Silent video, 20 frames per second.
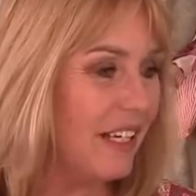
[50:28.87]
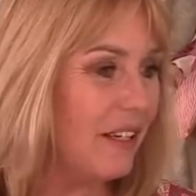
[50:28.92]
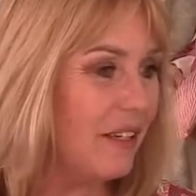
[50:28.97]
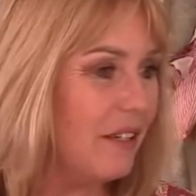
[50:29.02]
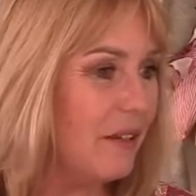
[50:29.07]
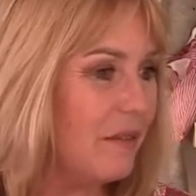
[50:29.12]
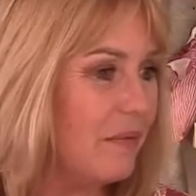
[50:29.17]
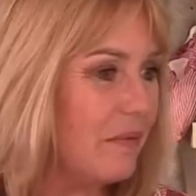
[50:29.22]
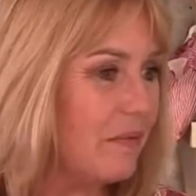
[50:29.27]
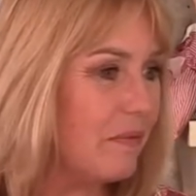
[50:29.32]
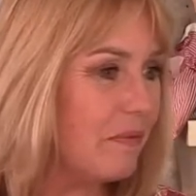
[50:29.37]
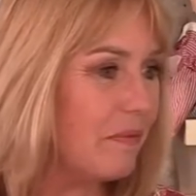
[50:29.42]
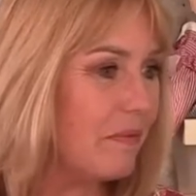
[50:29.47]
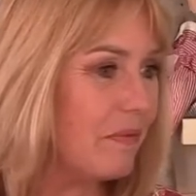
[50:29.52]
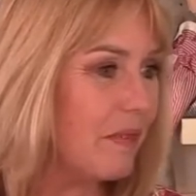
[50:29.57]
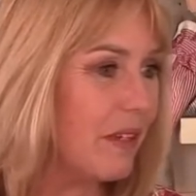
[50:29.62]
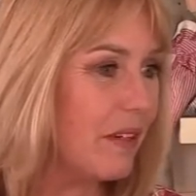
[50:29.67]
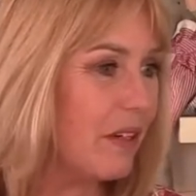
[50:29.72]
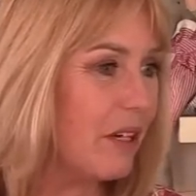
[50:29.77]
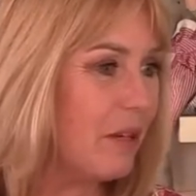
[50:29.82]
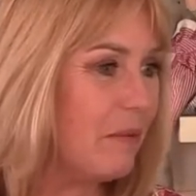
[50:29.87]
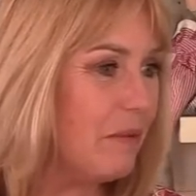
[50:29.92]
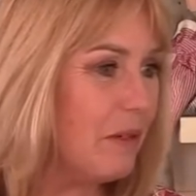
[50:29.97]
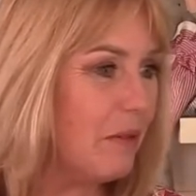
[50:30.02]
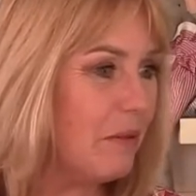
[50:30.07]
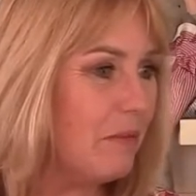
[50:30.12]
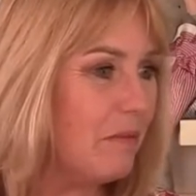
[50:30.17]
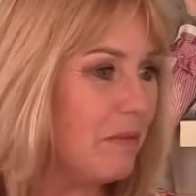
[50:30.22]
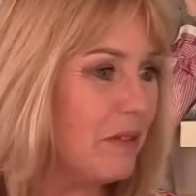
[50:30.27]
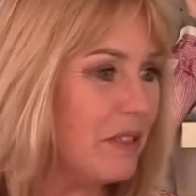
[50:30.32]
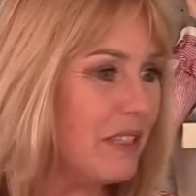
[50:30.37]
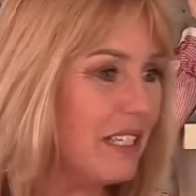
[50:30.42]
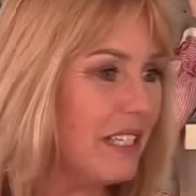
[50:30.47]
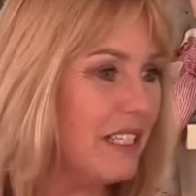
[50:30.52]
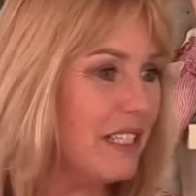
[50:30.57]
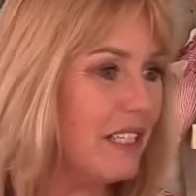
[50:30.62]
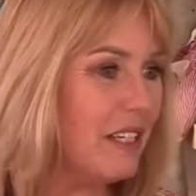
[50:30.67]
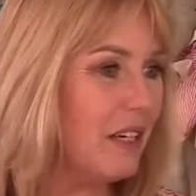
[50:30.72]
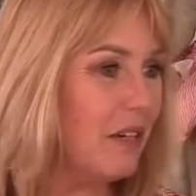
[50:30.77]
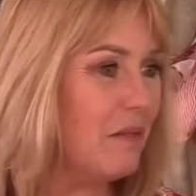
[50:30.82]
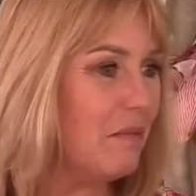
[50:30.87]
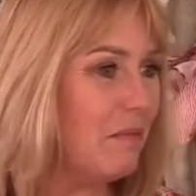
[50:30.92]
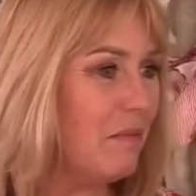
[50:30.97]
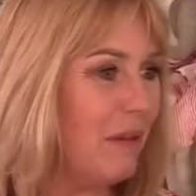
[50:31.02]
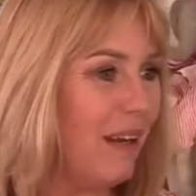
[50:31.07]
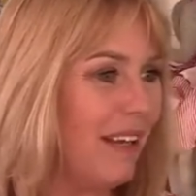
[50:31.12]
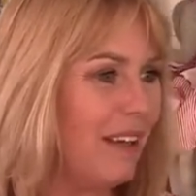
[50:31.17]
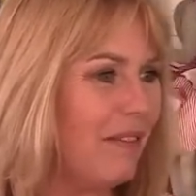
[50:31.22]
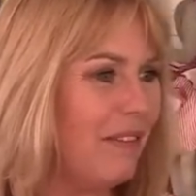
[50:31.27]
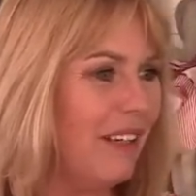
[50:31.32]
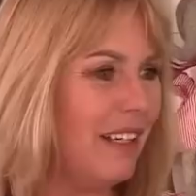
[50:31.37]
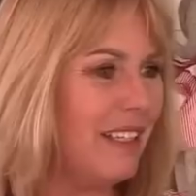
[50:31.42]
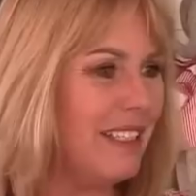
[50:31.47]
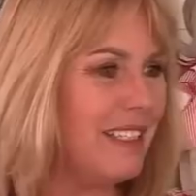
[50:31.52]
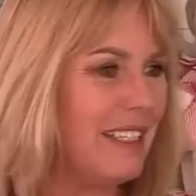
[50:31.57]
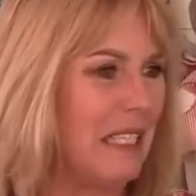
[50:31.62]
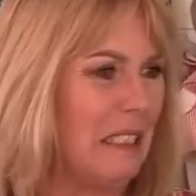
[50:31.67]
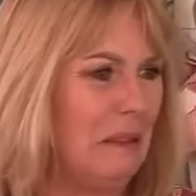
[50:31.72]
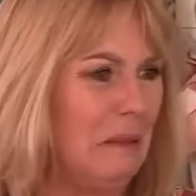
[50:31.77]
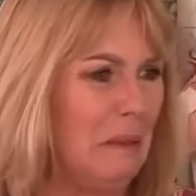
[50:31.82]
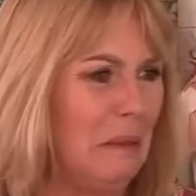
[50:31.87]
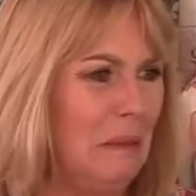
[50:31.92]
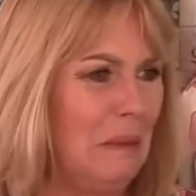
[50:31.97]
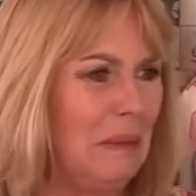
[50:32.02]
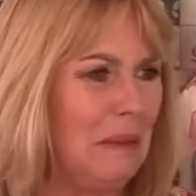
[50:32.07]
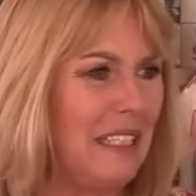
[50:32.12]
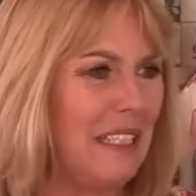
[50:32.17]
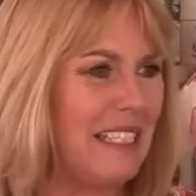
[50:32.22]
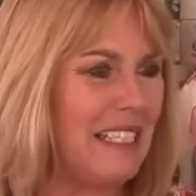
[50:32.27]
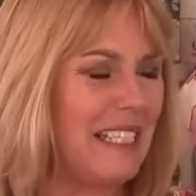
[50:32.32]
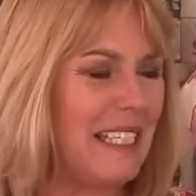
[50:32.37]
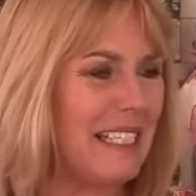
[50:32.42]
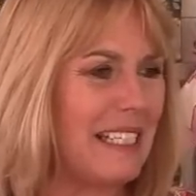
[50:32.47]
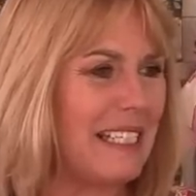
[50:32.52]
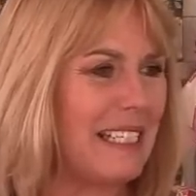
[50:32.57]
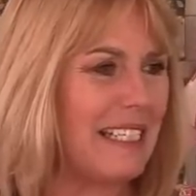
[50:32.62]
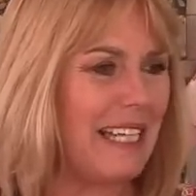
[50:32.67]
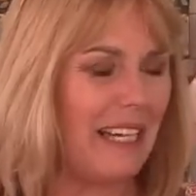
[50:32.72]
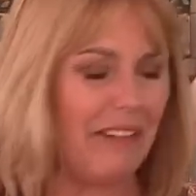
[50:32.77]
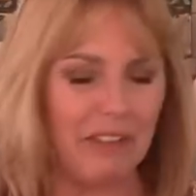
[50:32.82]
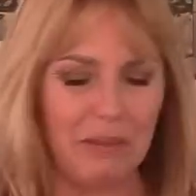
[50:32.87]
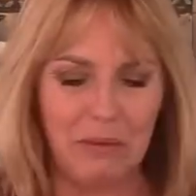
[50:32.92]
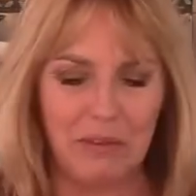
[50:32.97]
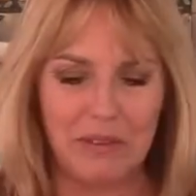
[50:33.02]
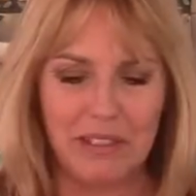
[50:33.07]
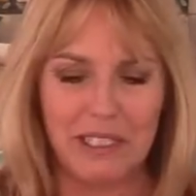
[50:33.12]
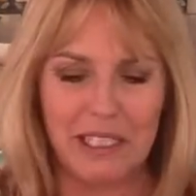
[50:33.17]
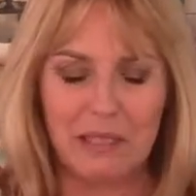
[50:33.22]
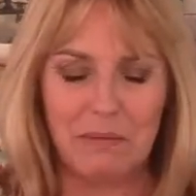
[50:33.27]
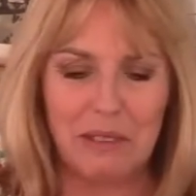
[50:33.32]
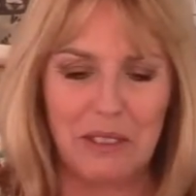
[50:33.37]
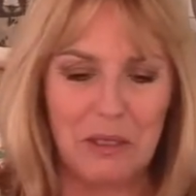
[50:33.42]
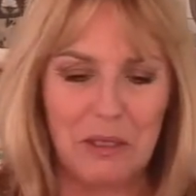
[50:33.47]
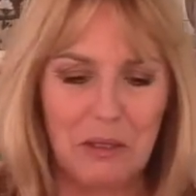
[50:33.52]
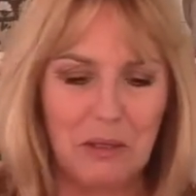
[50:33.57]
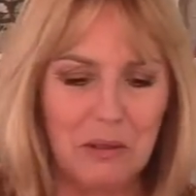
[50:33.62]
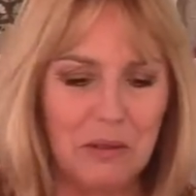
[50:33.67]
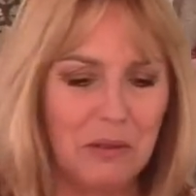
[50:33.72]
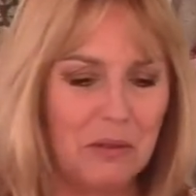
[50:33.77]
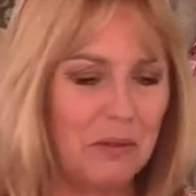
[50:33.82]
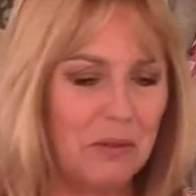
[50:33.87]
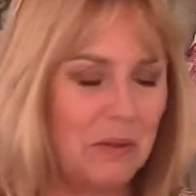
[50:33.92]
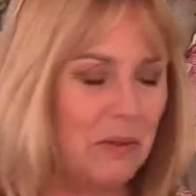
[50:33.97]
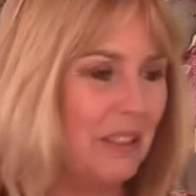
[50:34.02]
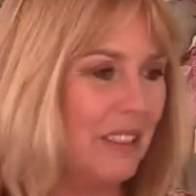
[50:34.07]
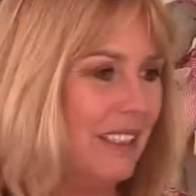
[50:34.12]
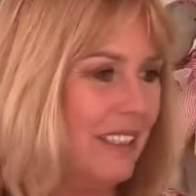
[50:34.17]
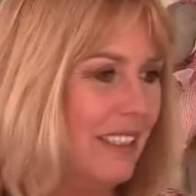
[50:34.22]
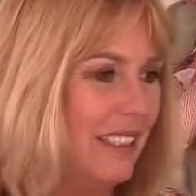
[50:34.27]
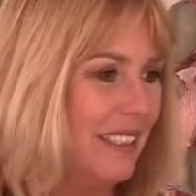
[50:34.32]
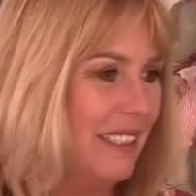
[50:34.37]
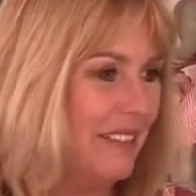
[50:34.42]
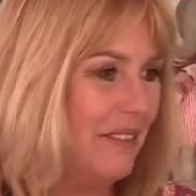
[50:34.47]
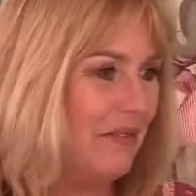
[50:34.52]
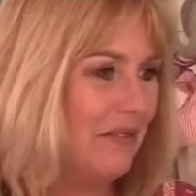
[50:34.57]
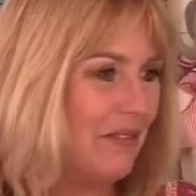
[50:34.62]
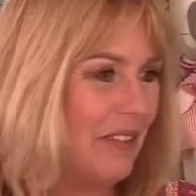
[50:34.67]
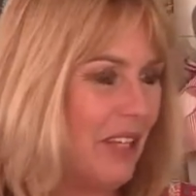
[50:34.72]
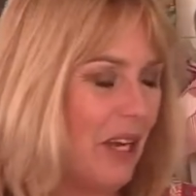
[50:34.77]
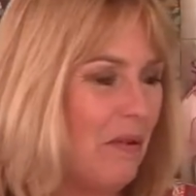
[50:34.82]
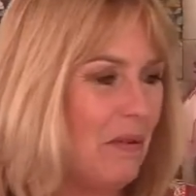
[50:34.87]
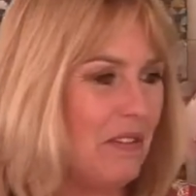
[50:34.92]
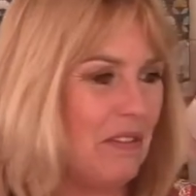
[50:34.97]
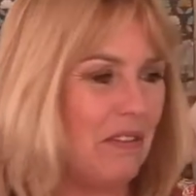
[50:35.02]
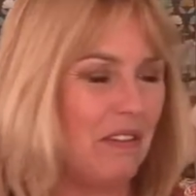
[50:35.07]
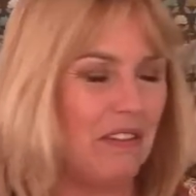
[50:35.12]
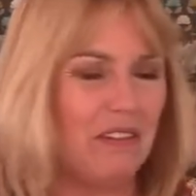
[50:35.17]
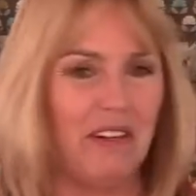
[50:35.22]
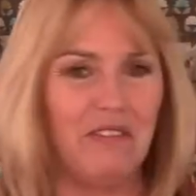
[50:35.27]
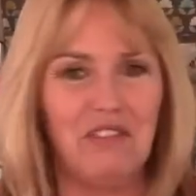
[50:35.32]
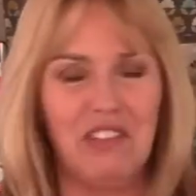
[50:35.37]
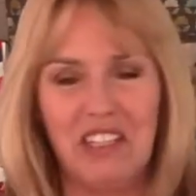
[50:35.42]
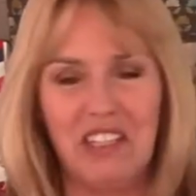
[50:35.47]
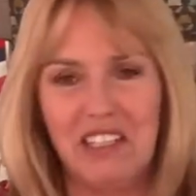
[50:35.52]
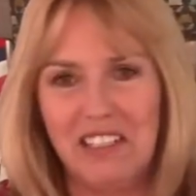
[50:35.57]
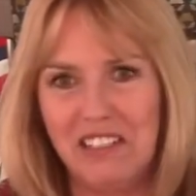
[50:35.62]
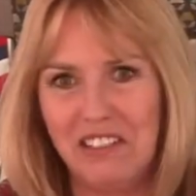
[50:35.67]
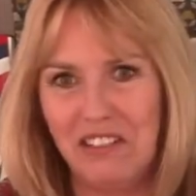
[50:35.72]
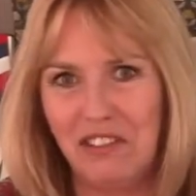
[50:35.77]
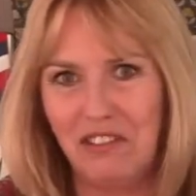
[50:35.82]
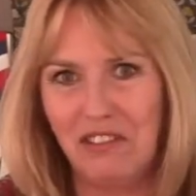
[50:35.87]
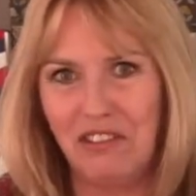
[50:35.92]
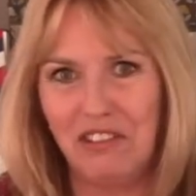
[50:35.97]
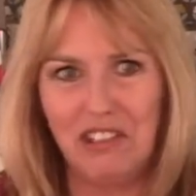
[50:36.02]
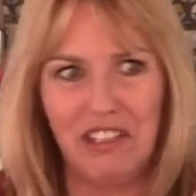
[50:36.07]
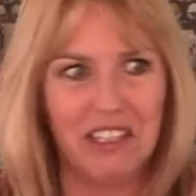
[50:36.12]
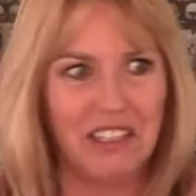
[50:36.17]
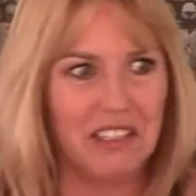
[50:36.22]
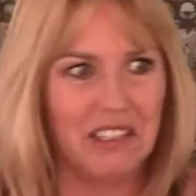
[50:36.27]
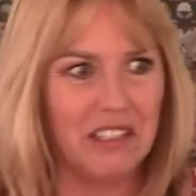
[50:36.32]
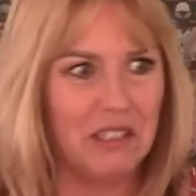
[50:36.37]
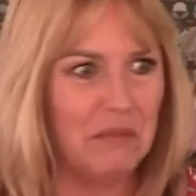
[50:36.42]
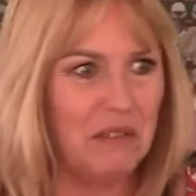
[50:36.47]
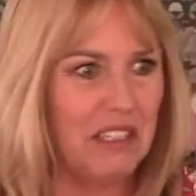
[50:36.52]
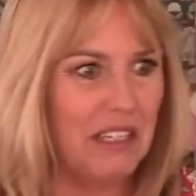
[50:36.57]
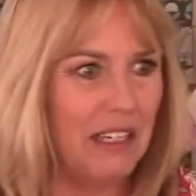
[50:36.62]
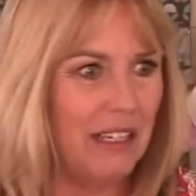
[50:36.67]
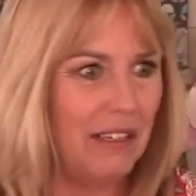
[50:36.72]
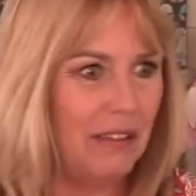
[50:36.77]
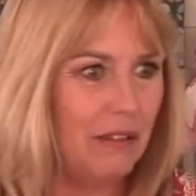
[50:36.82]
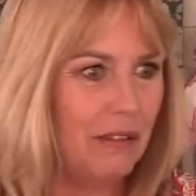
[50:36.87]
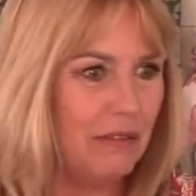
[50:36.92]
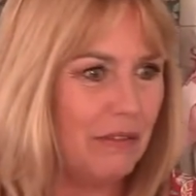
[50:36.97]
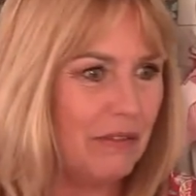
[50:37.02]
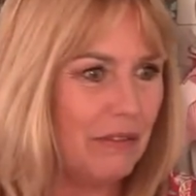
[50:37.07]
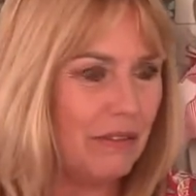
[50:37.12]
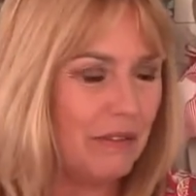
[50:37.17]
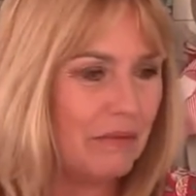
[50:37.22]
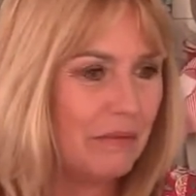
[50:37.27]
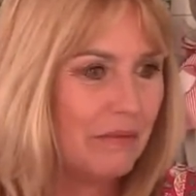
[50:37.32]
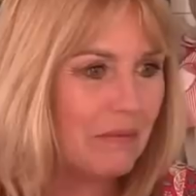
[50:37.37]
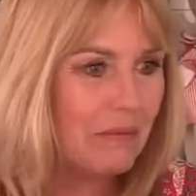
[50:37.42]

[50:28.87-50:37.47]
Um, coming up on mosquito and black flies. Say, Ooh, and the ticks are terrible, says Biz. Oh, I'd rather have chickens than ticks myself.